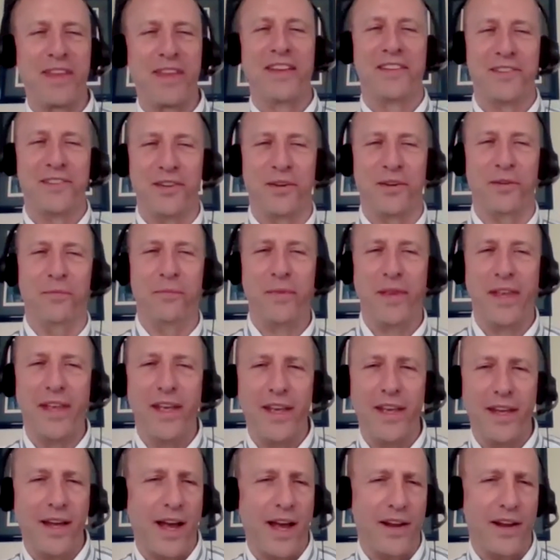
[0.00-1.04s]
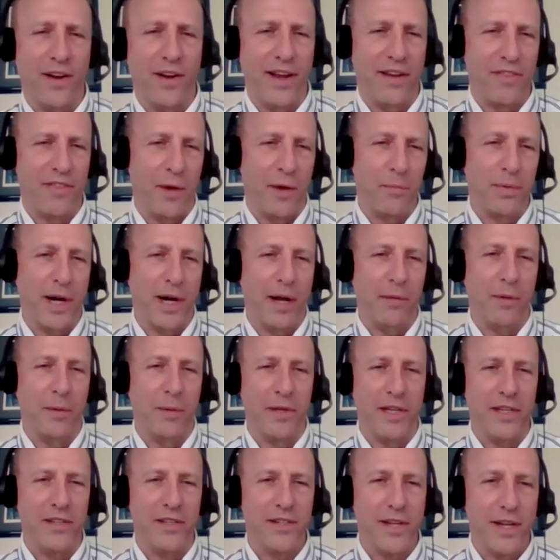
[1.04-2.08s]
So I don't have that
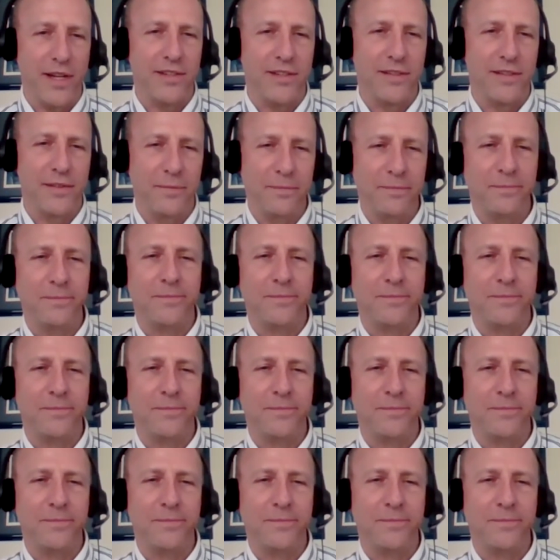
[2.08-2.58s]
problem these days.